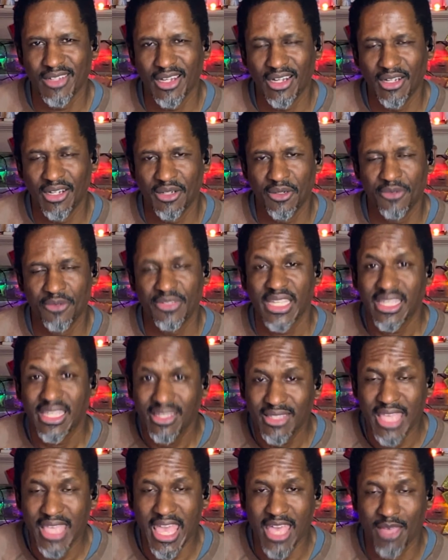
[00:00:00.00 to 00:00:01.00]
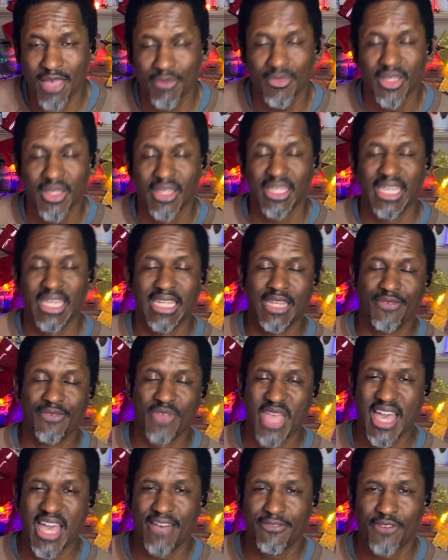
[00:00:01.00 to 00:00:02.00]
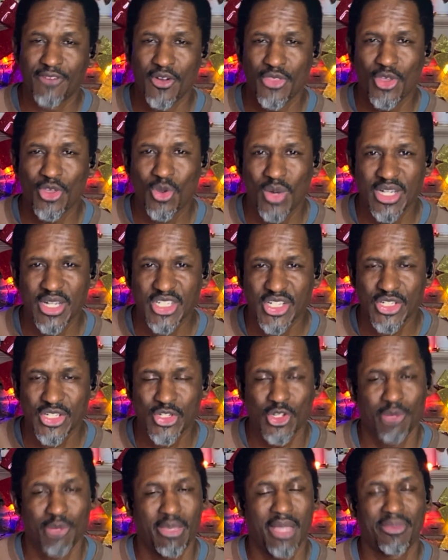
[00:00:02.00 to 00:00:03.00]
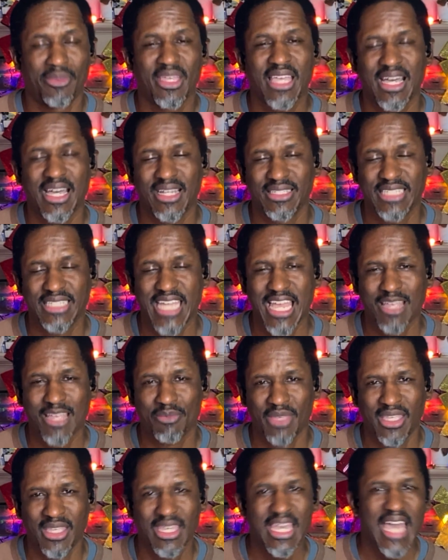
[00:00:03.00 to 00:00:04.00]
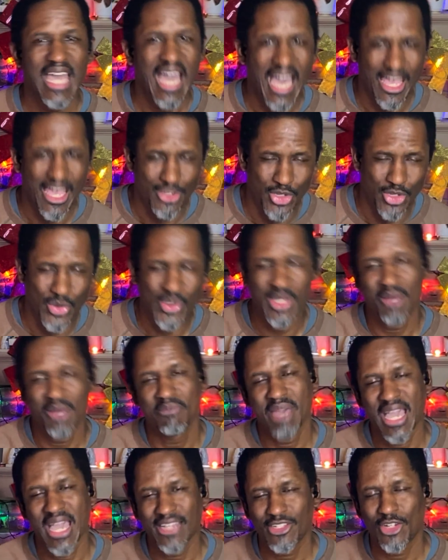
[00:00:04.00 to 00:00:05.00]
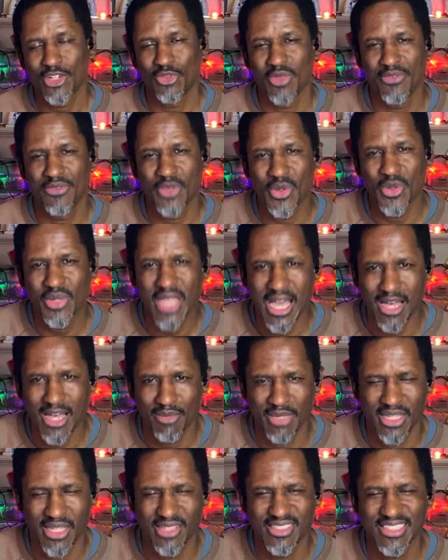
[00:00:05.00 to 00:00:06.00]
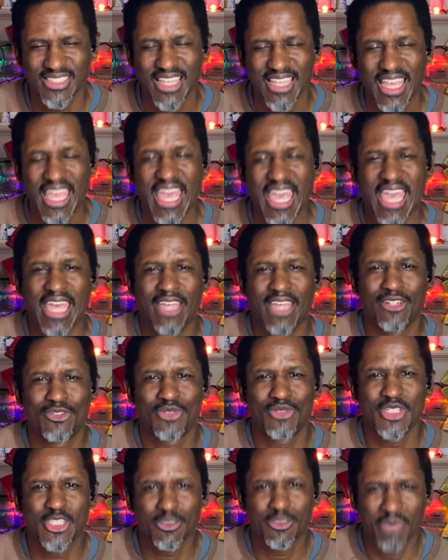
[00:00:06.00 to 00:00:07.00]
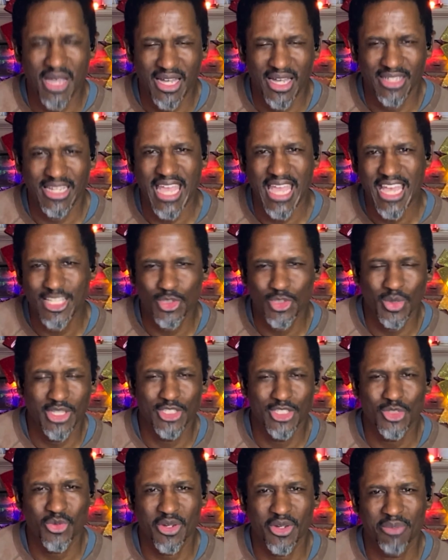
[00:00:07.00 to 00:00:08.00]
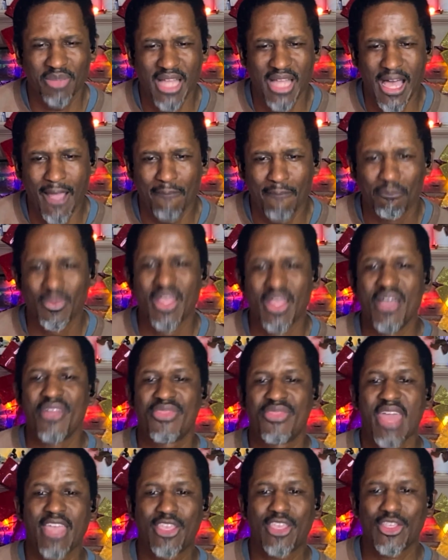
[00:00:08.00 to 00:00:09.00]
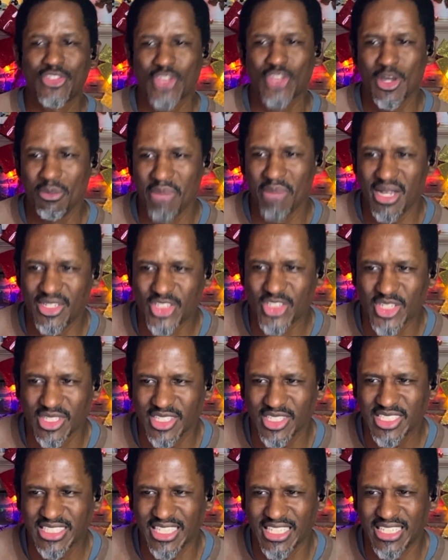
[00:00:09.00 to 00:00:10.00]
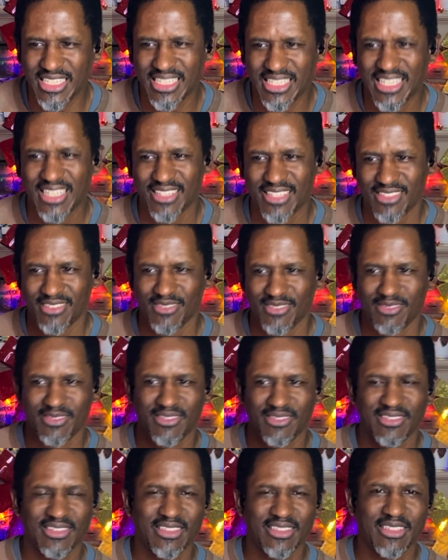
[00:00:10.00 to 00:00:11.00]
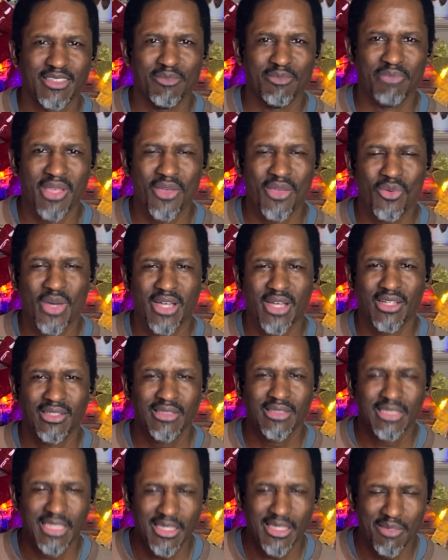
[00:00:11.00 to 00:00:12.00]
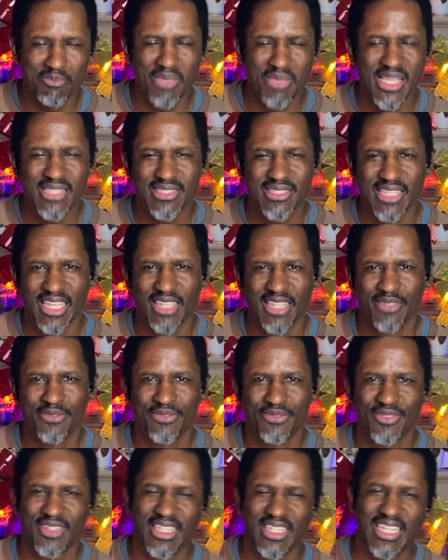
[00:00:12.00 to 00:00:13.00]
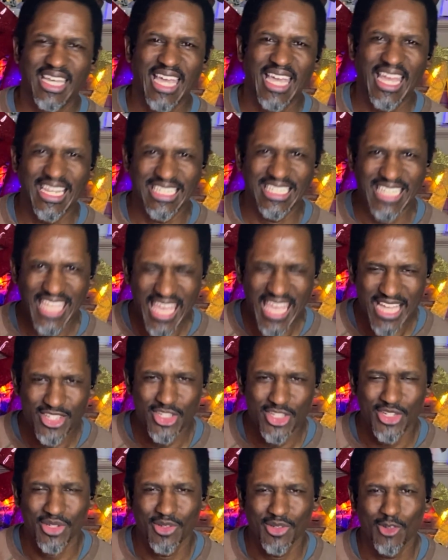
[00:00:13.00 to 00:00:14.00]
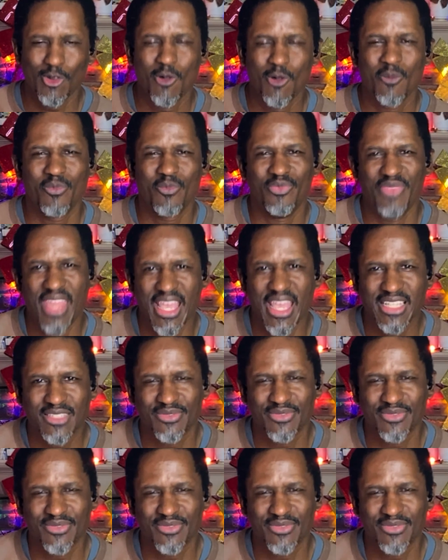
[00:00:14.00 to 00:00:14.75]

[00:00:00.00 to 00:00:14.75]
of Ecamm. And if you have further questions, you'll be able to contact me. I do come back to review comments and respond as well as reply. Thank you so much. Listen, be well, be safe, and catch you next